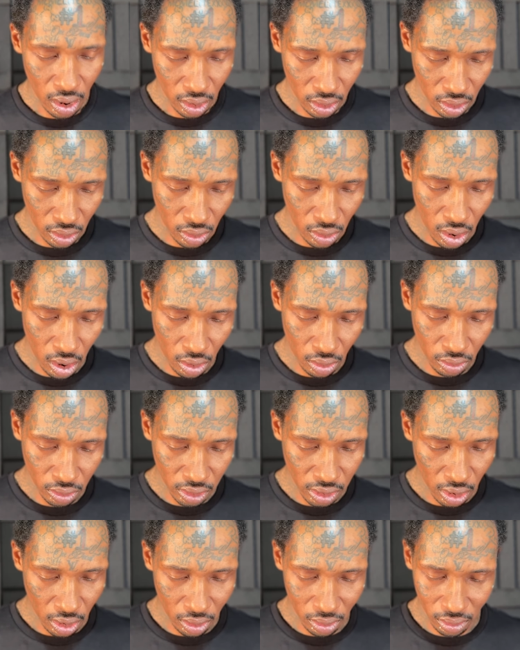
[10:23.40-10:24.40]
You know,
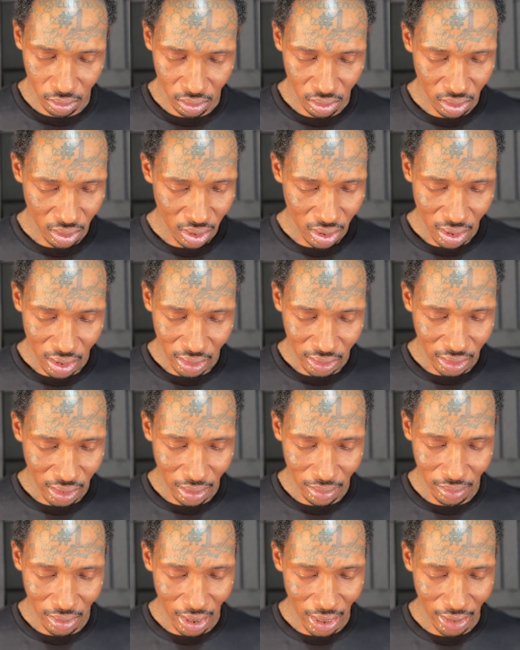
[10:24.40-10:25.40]
so
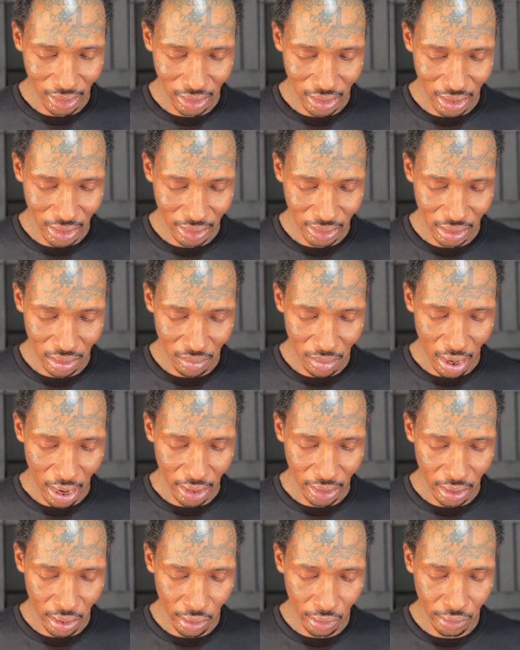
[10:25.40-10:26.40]
something like this, somebody
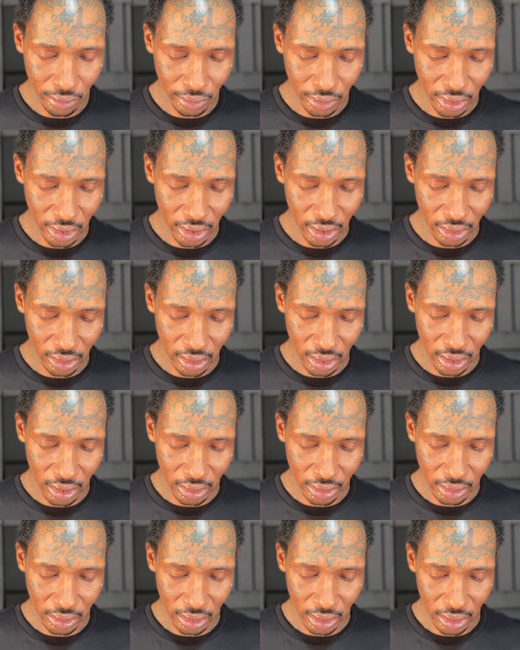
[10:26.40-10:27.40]
know who did
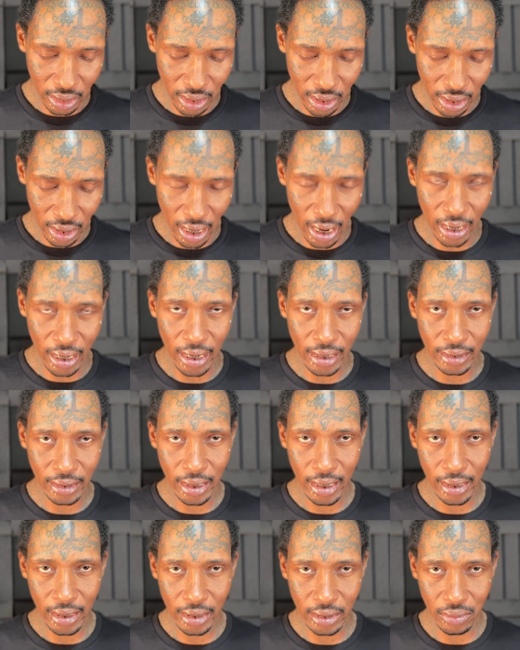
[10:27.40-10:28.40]
this. And like I say,
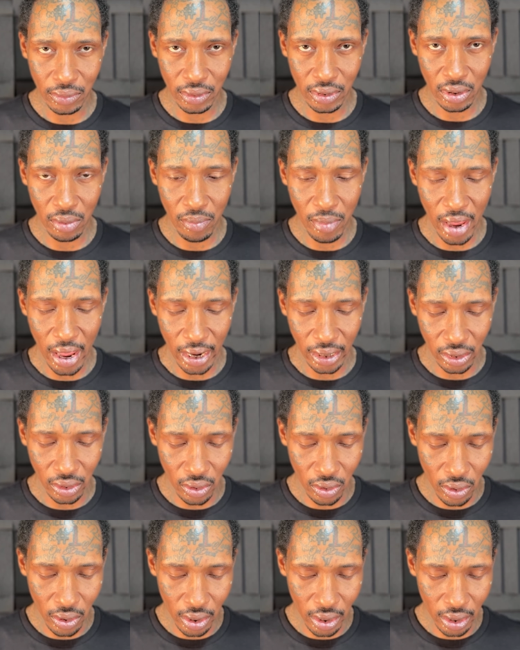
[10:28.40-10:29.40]
this was a back
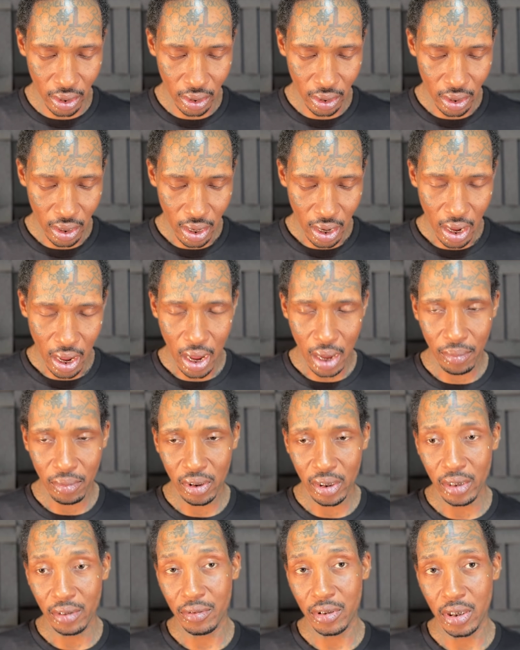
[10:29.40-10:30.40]
door. I
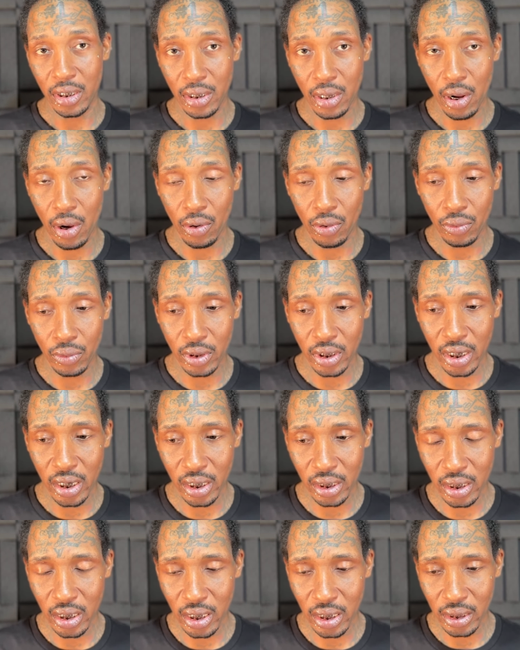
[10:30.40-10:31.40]
believe she know who did
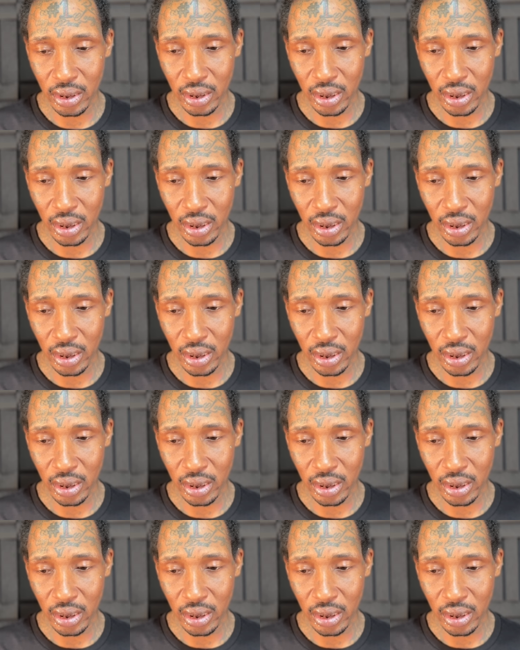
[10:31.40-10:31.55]
this.